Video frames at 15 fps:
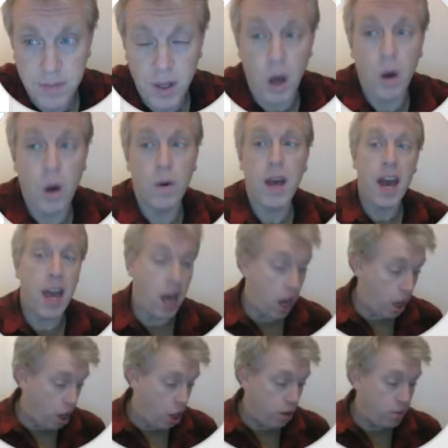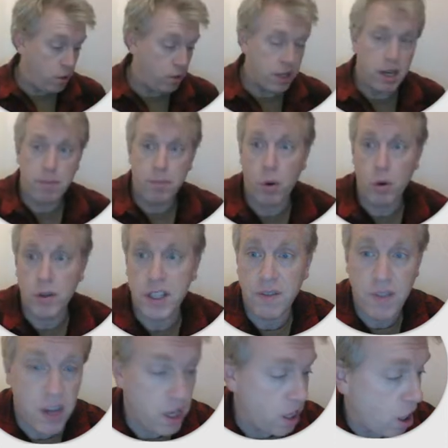Okay, I hope you did pause the
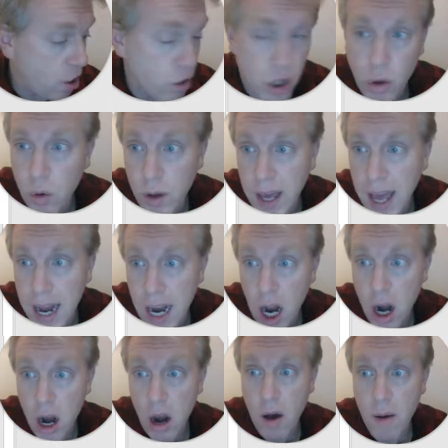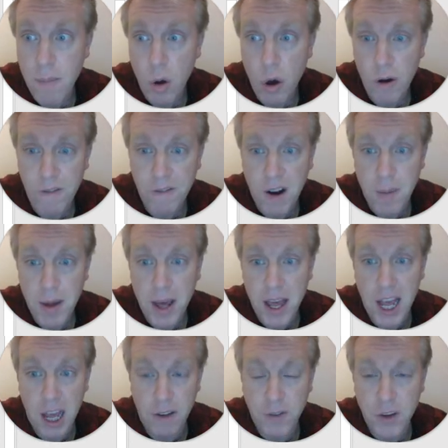video. You'll get a lot more from it
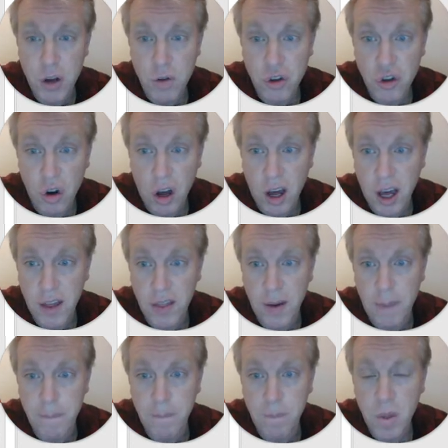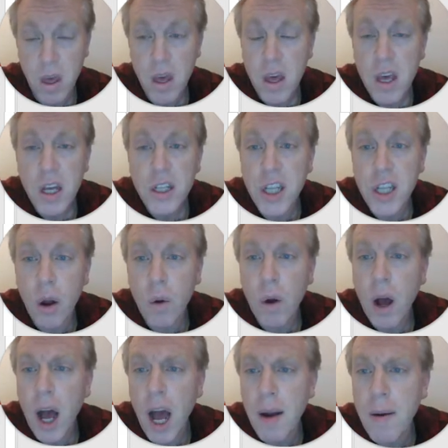if you try them. So,
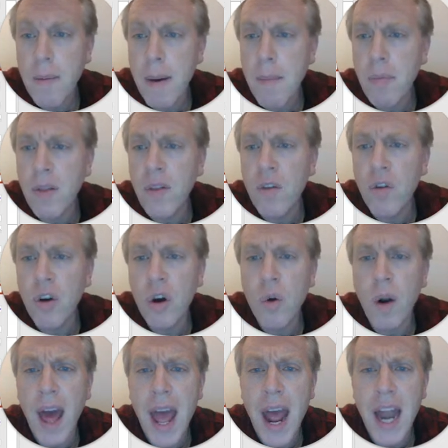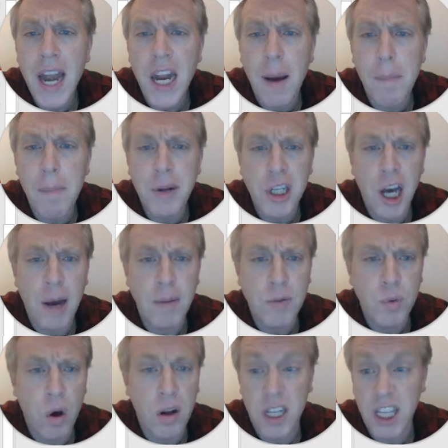I remember in the rule, any number times
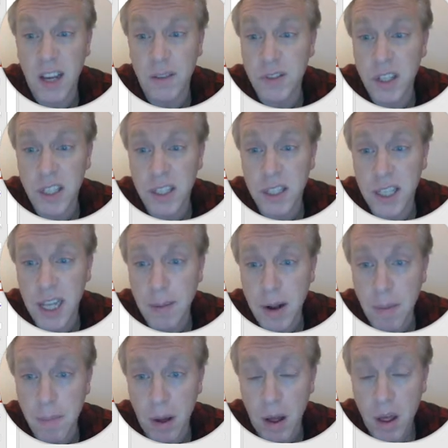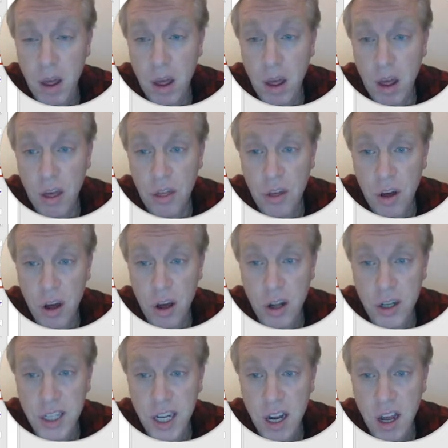1 gives us the same number.
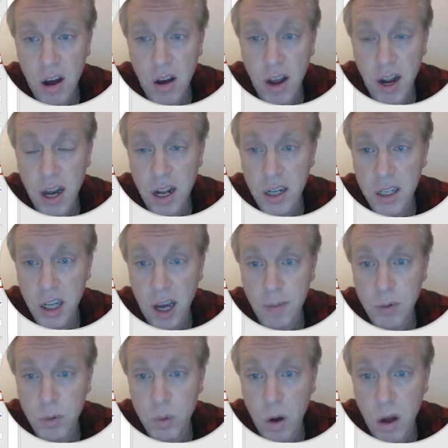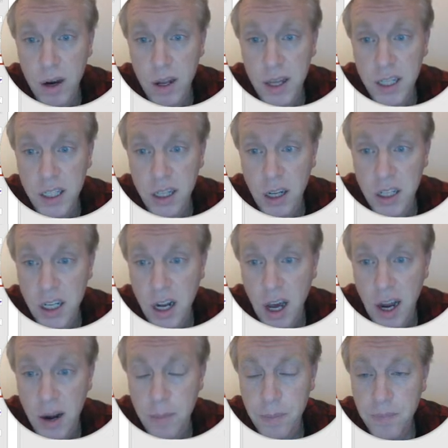39 times 1 is 39.